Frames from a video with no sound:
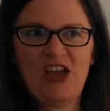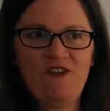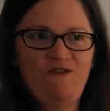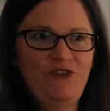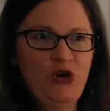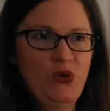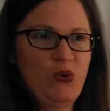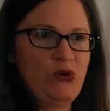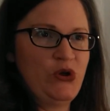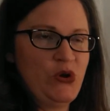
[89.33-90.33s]
A
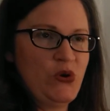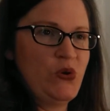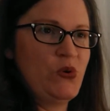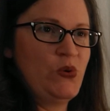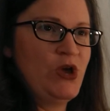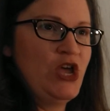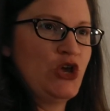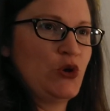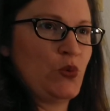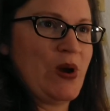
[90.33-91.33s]

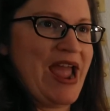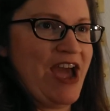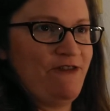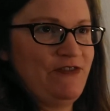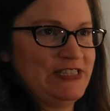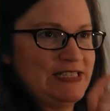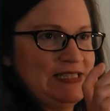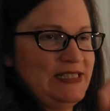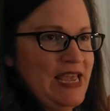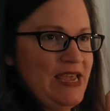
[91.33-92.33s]
phonograph. It's the
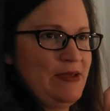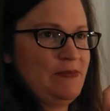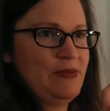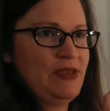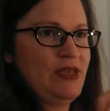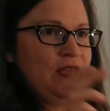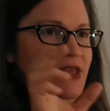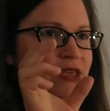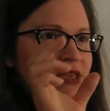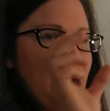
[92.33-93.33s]
same.
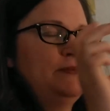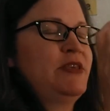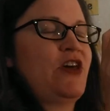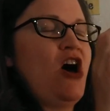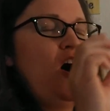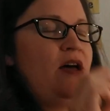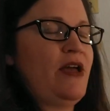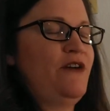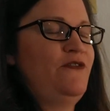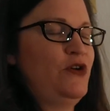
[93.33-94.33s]
I'm saying a
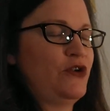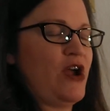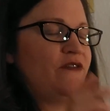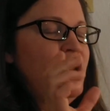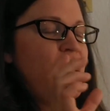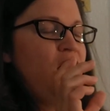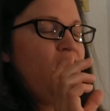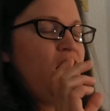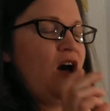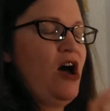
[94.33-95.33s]
phonograph.
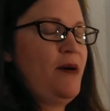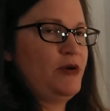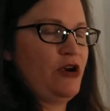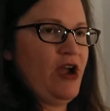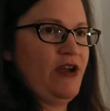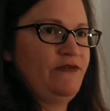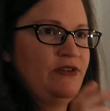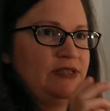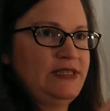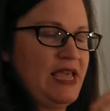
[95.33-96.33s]
A homograph.
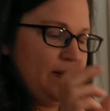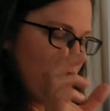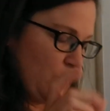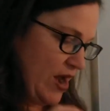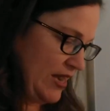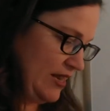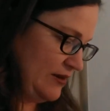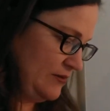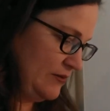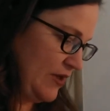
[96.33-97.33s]
Same
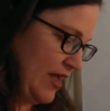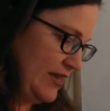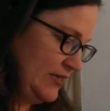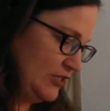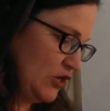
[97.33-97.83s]
writing. Okay?